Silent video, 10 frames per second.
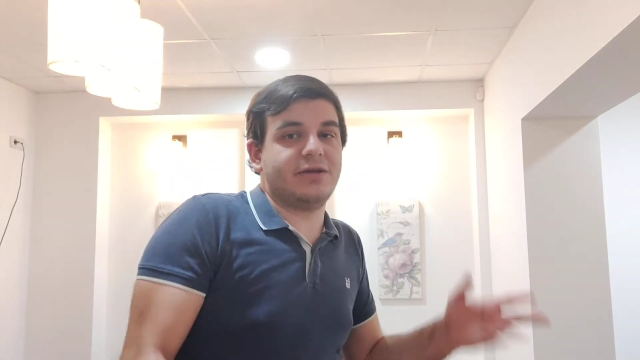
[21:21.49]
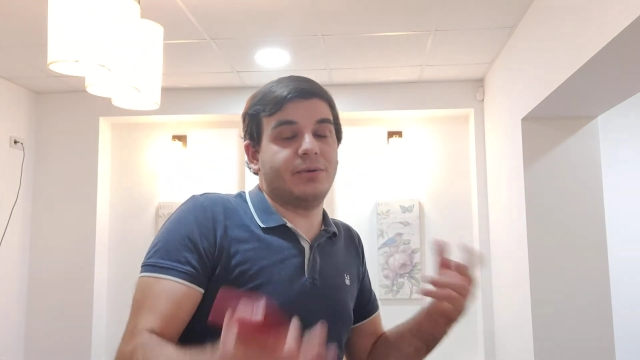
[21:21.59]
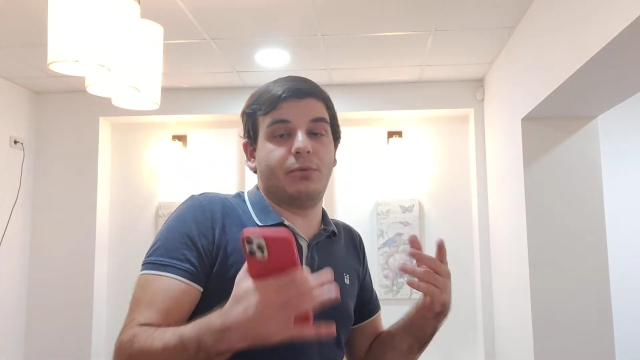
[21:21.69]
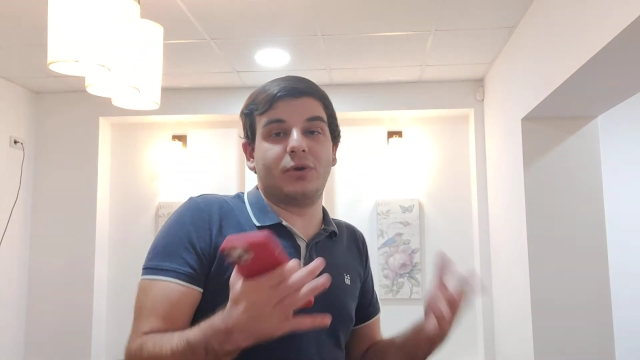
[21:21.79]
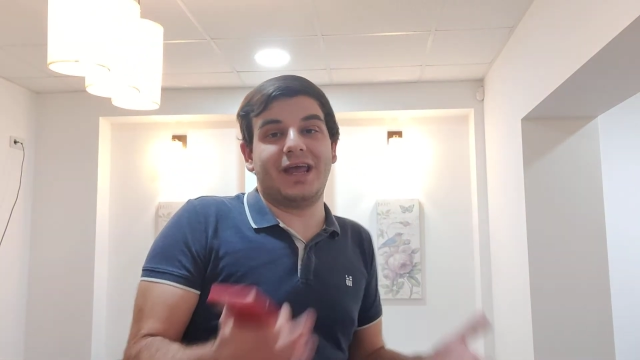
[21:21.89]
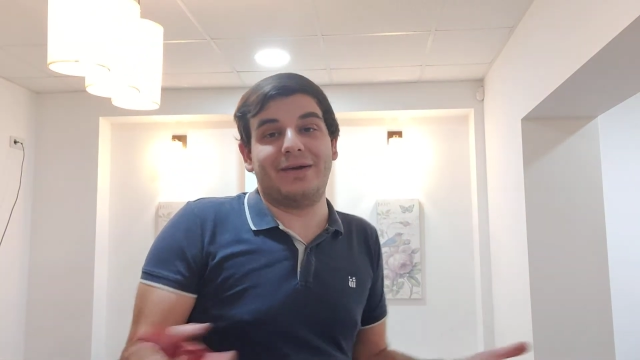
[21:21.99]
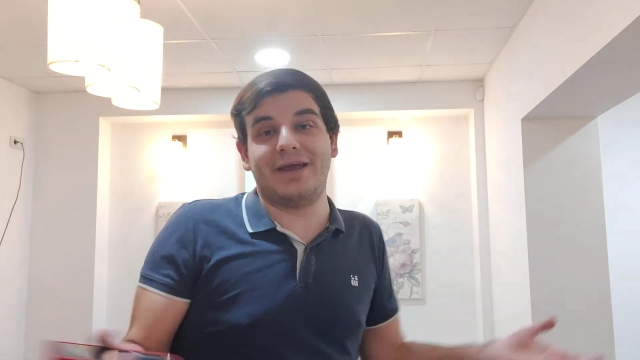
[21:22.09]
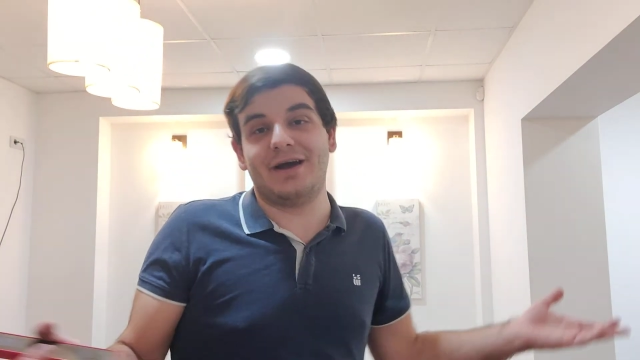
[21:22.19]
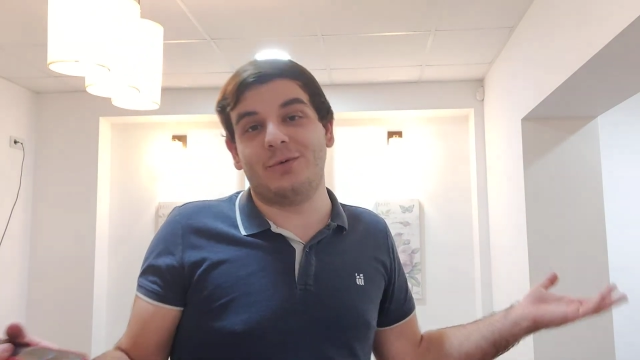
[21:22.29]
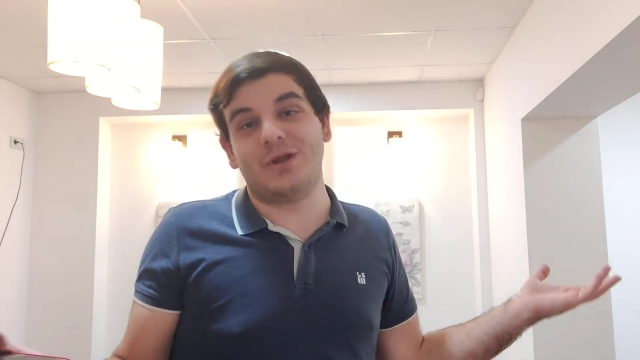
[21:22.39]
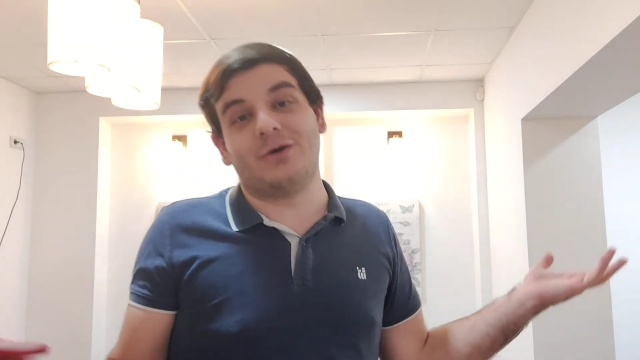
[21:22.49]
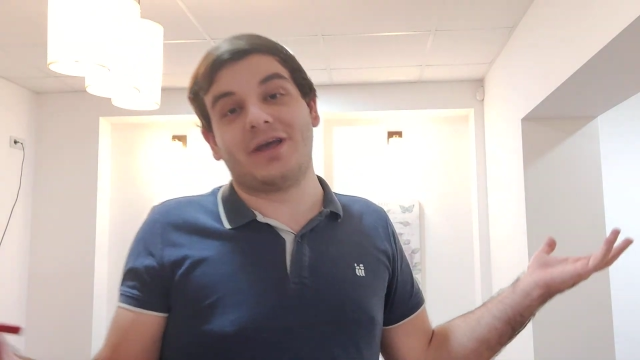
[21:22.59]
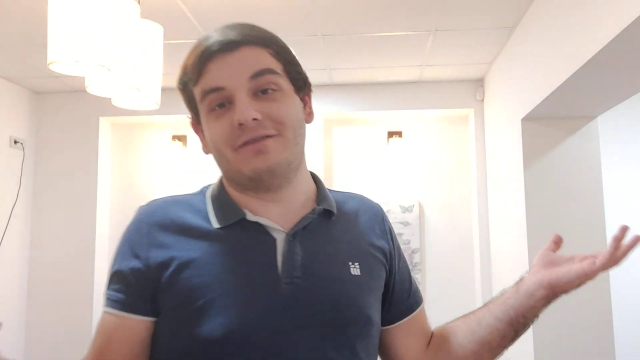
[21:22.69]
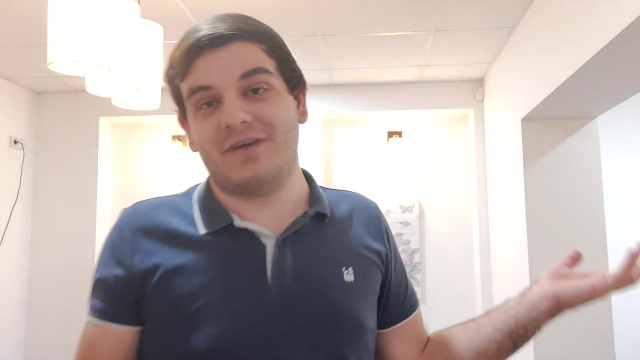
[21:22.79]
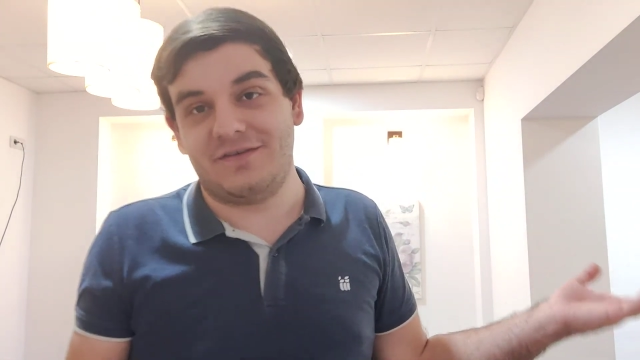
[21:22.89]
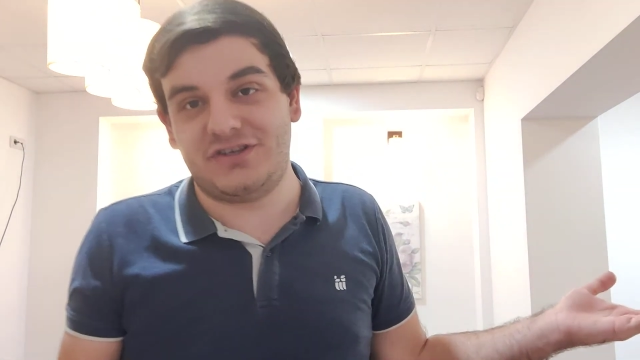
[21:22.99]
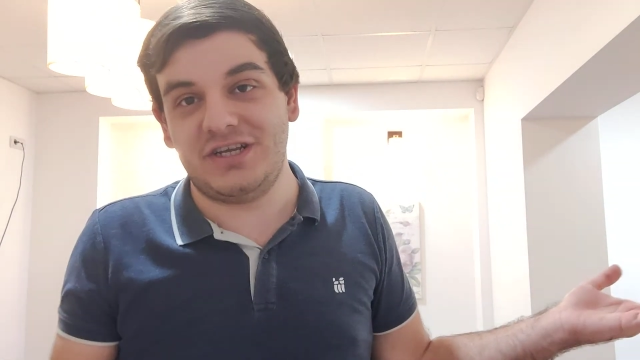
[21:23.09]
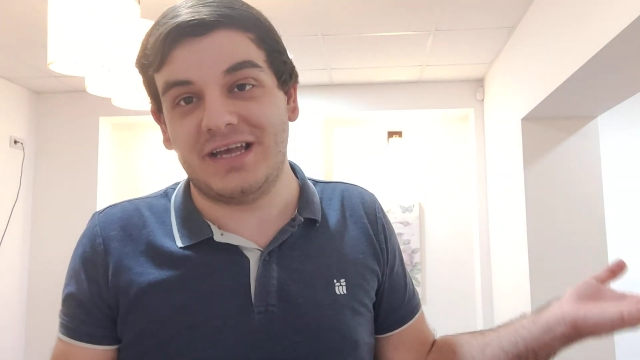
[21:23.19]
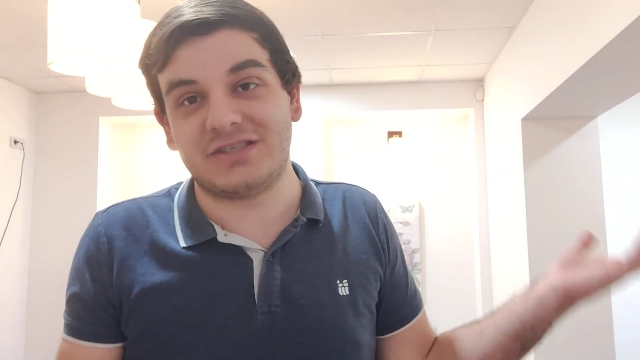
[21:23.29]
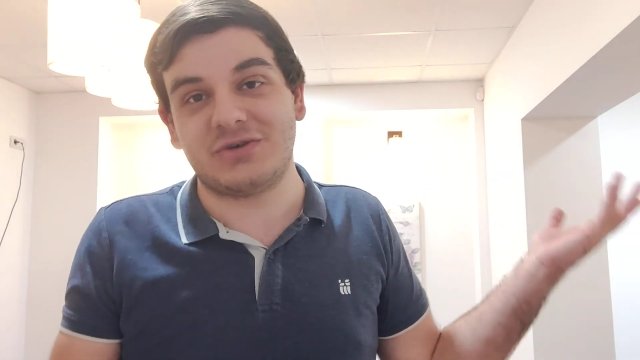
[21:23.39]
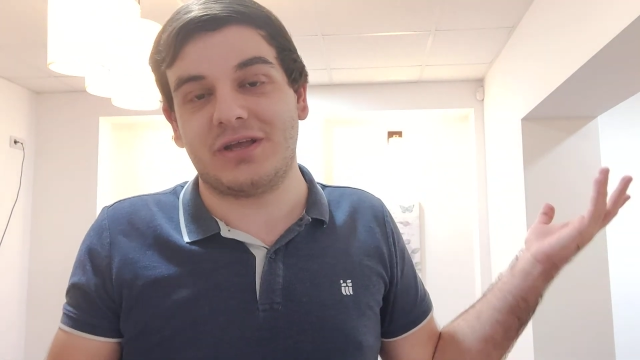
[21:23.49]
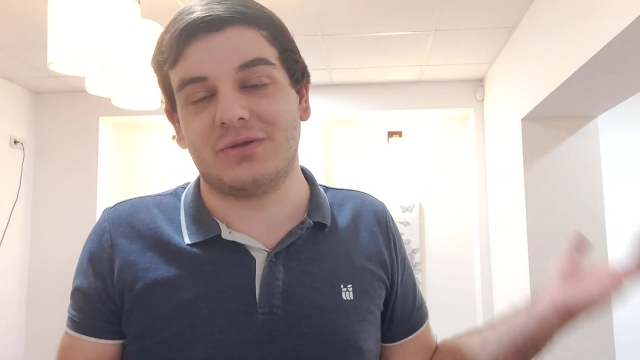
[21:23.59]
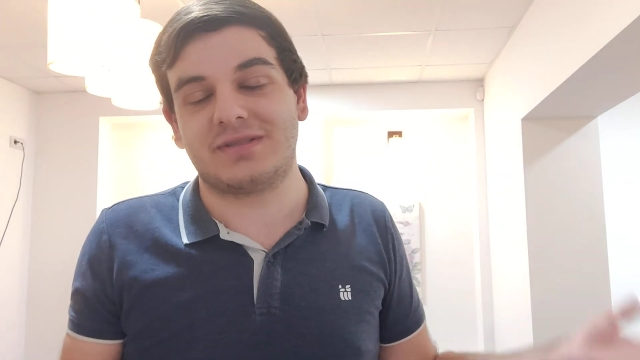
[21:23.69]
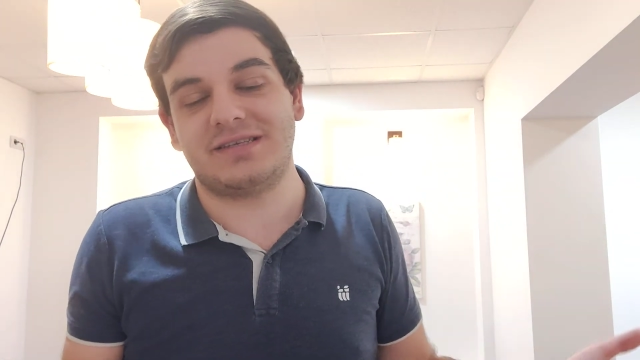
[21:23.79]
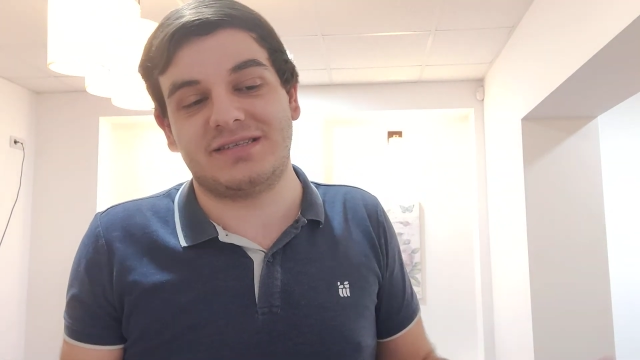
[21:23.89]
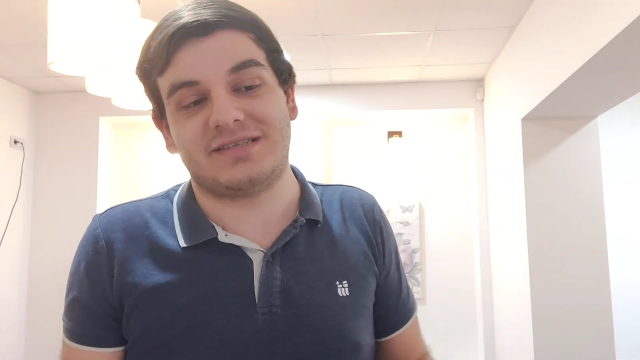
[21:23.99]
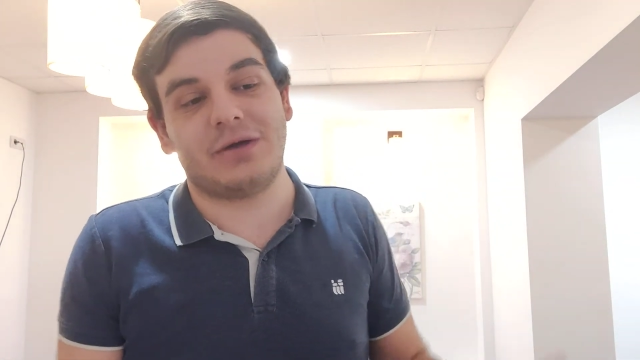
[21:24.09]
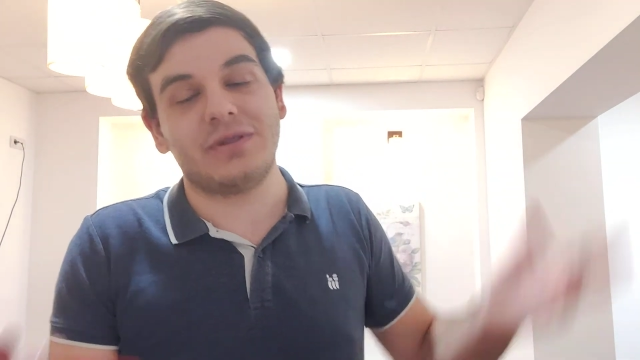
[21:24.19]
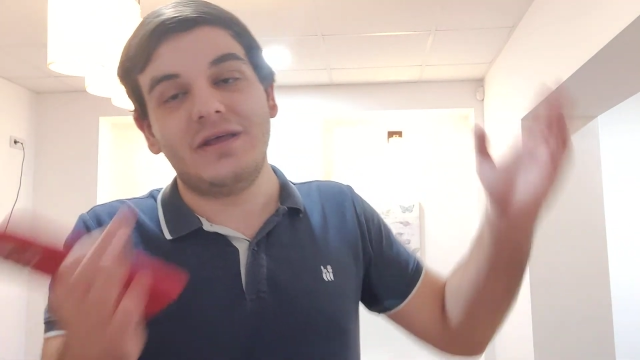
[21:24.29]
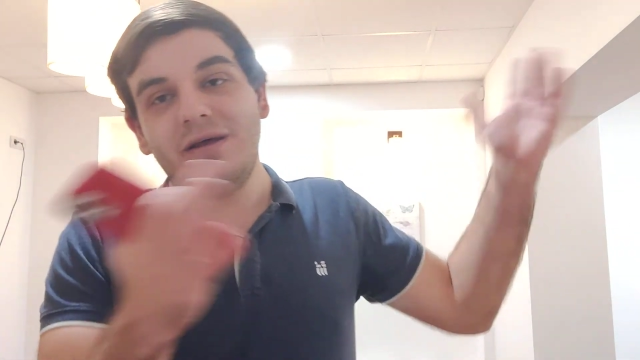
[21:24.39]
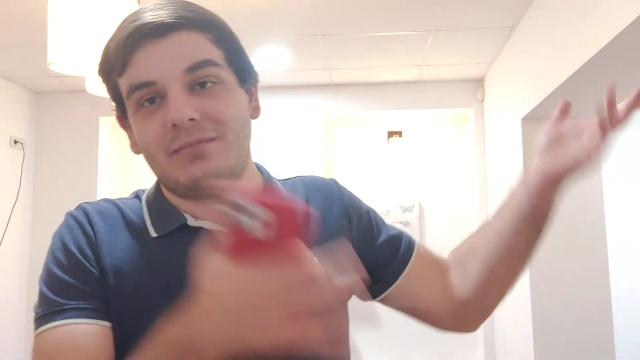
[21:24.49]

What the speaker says: Here in Bulgaria we don't have 5G yet, so I cannot test this out,